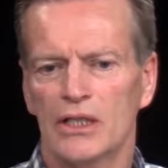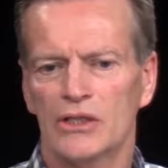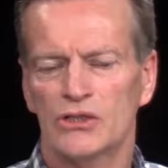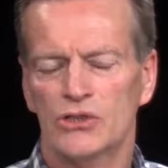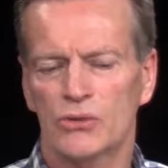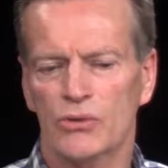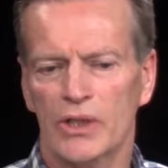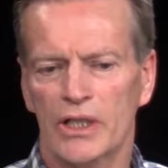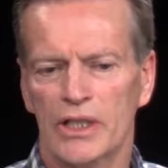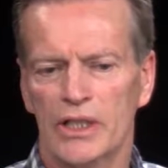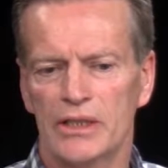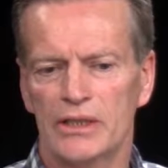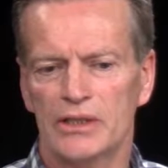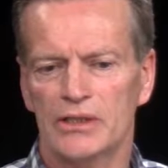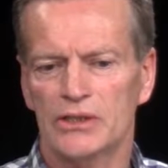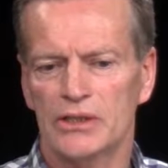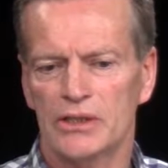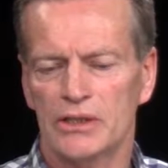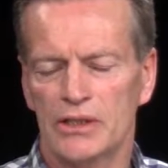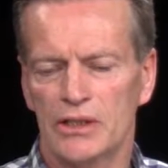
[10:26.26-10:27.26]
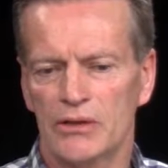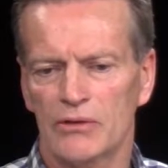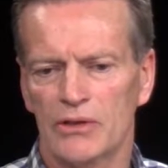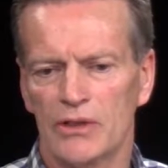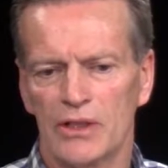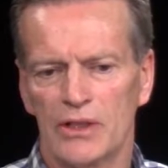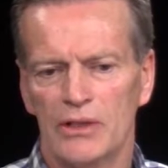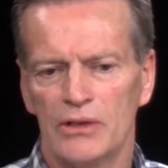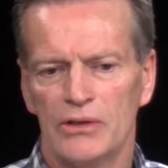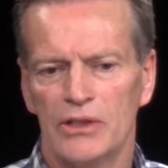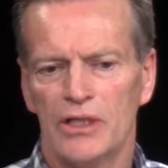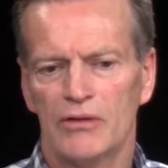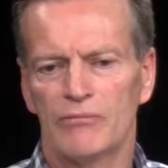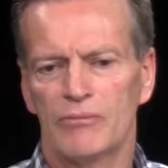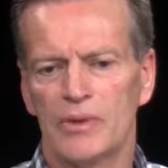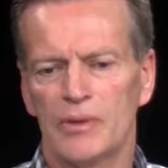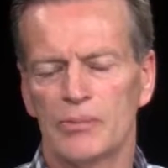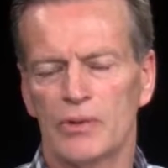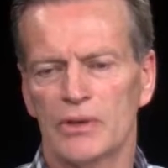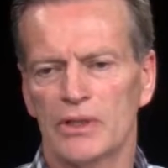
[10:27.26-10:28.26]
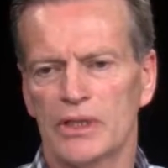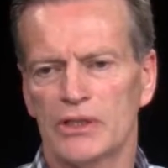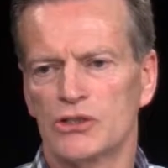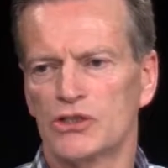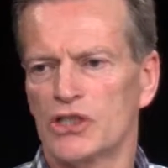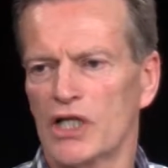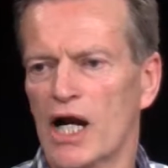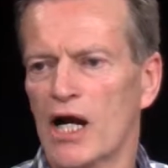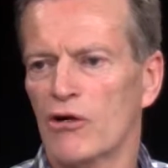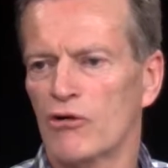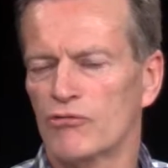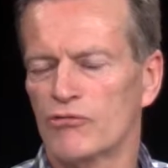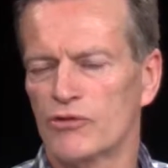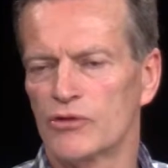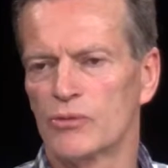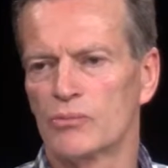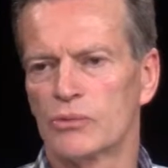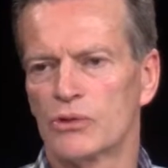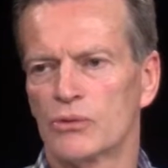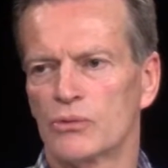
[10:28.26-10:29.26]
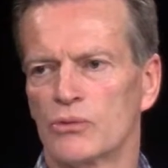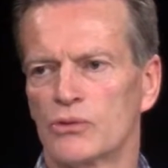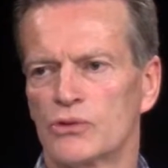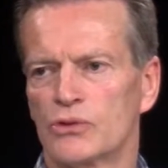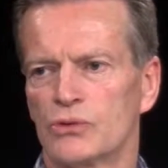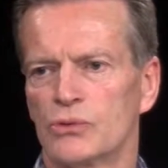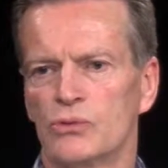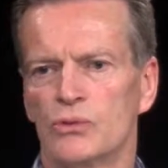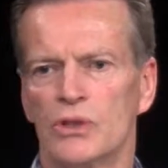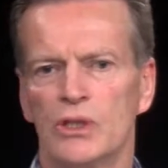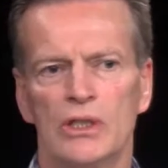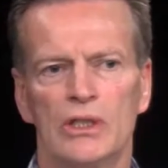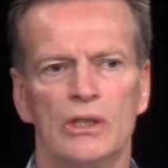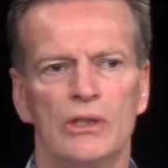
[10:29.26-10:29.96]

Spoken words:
trained. It's, you know, you have people like Chara for the Bruins who